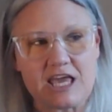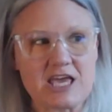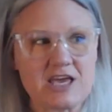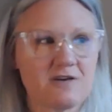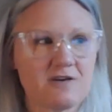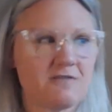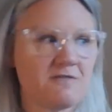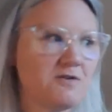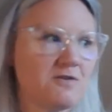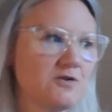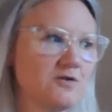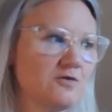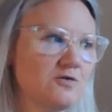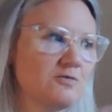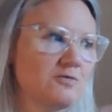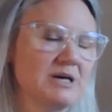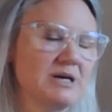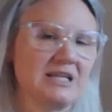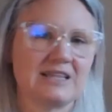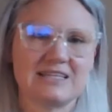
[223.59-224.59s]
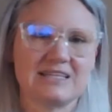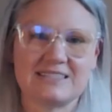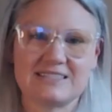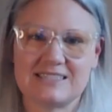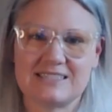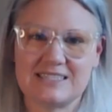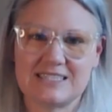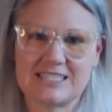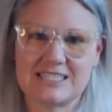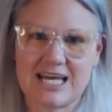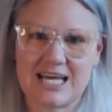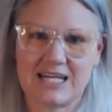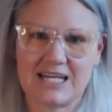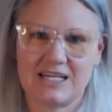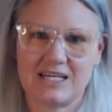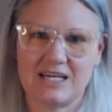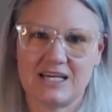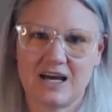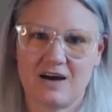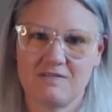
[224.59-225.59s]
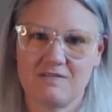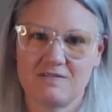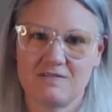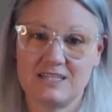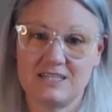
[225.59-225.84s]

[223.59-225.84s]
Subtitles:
If you've been listening to any of